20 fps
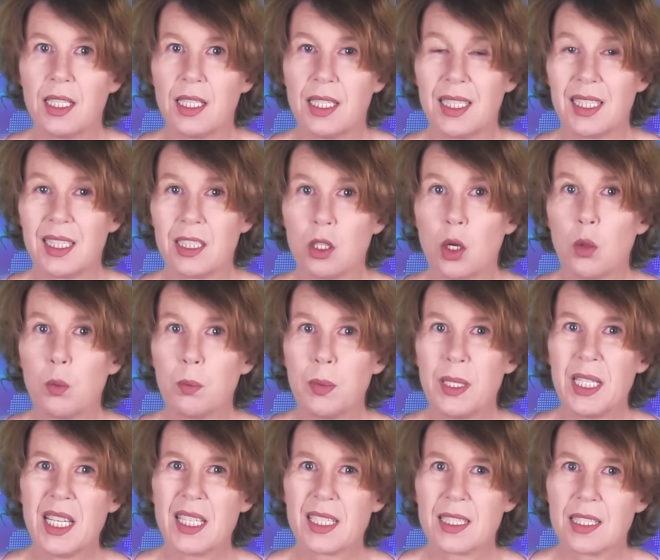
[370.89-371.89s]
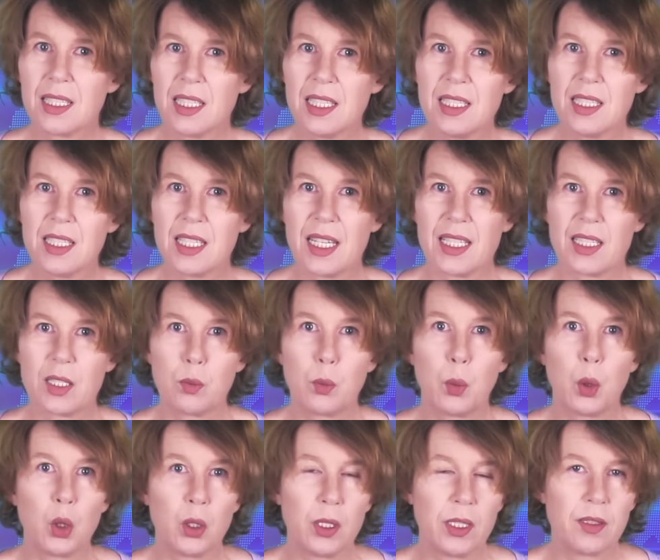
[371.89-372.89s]
it'll not be as easy as
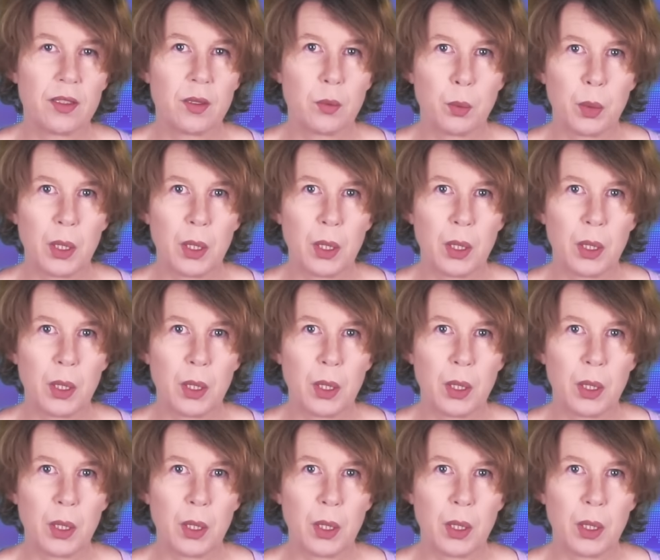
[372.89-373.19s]
pulling the